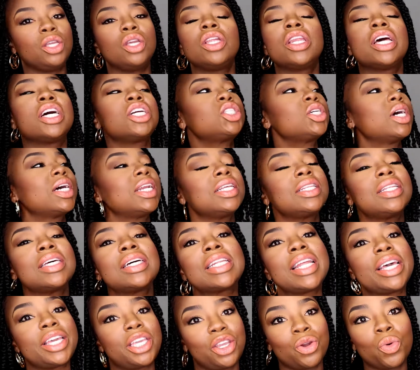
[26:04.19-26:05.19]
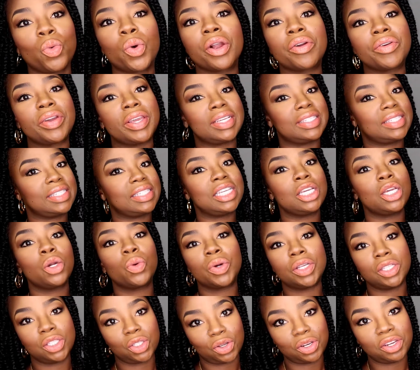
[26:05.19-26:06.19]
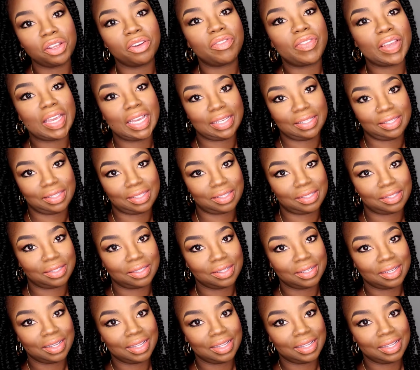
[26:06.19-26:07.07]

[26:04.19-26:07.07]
You're not trying to look like you're wearing sequins on your face.